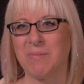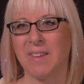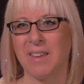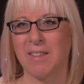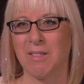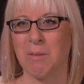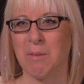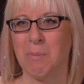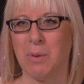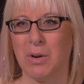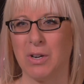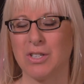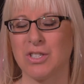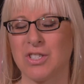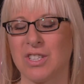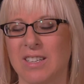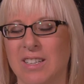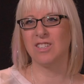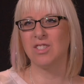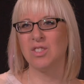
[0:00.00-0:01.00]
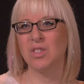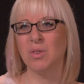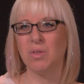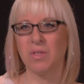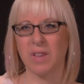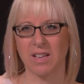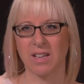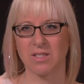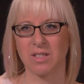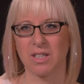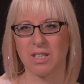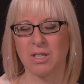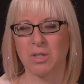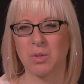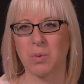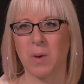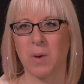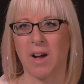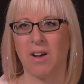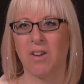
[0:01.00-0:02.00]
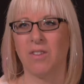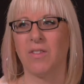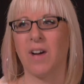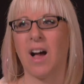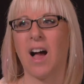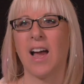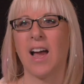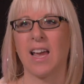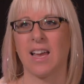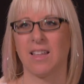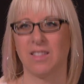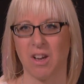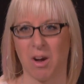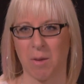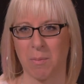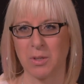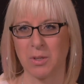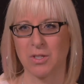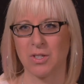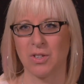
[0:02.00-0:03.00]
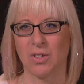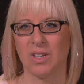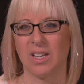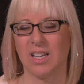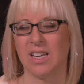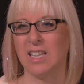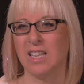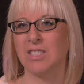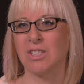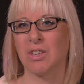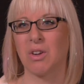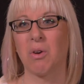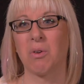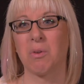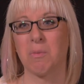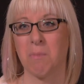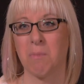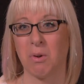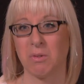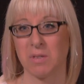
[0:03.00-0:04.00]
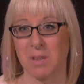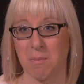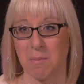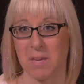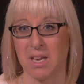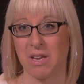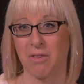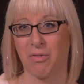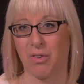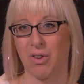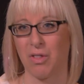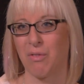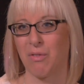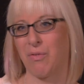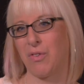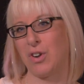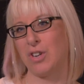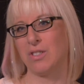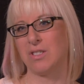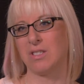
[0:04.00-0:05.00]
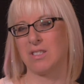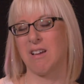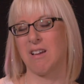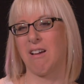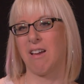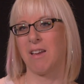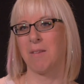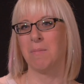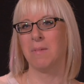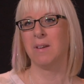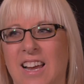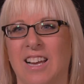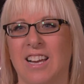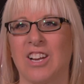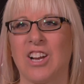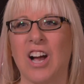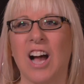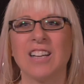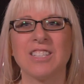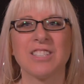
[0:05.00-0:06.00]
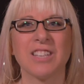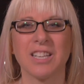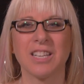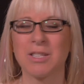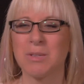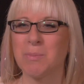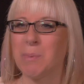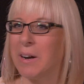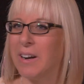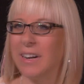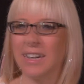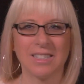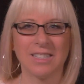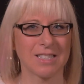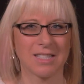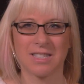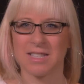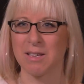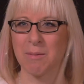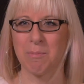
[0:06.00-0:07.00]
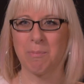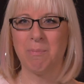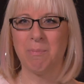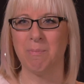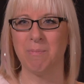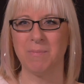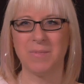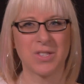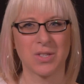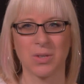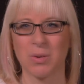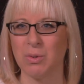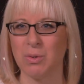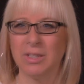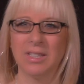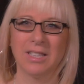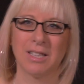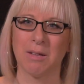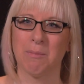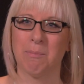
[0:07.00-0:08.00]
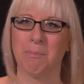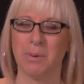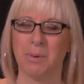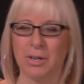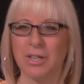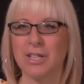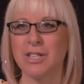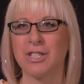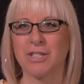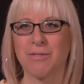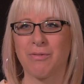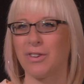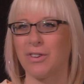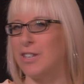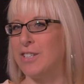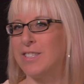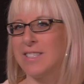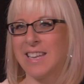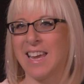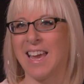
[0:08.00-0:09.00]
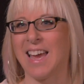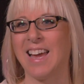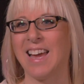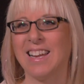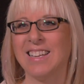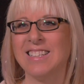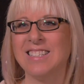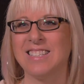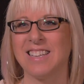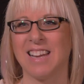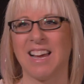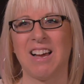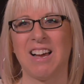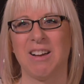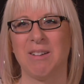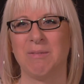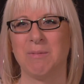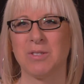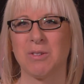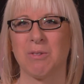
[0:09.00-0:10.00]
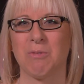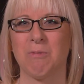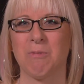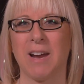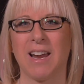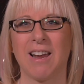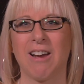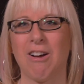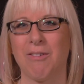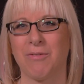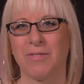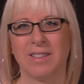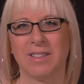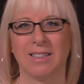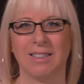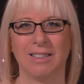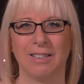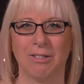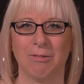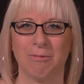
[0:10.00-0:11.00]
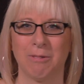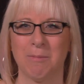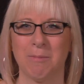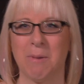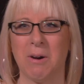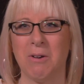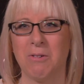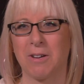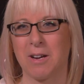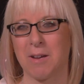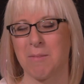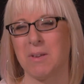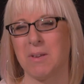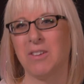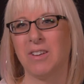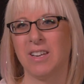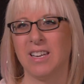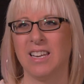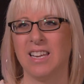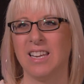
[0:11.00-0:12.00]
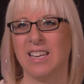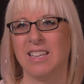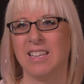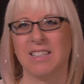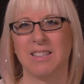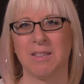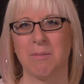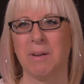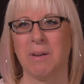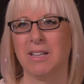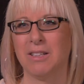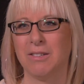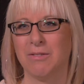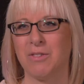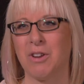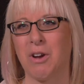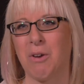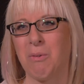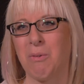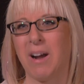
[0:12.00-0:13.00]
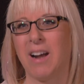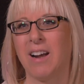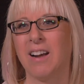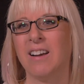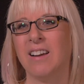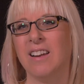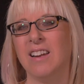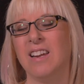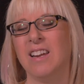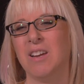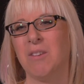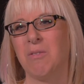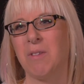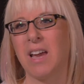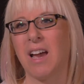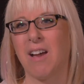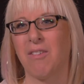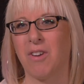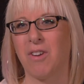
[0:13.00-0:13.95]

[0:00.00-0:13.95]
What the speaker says: in the bush. 2012, I had the opportunity to go to Mozambique for the first time. Got to experience the school in the bush firsthand, so way off in the little remote community in the middle of nowhere. We have